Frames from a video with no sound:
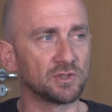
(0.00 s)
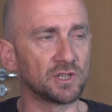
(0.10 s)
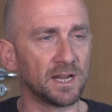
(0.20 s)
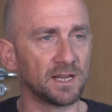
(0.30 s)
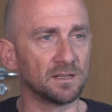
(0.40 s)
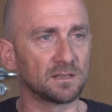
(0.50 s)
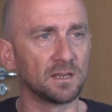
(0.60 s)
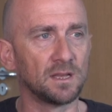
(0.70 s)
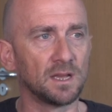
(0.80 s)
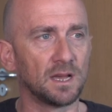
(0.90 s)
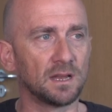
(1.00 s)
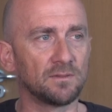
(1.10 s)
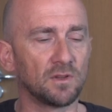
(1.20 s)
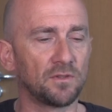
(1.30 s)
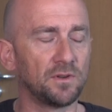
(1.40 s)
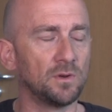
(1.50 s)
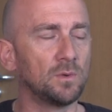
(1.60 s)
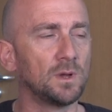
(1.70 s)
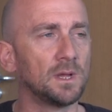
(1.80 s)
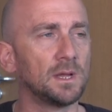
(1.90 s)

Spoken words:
child, and I've gone through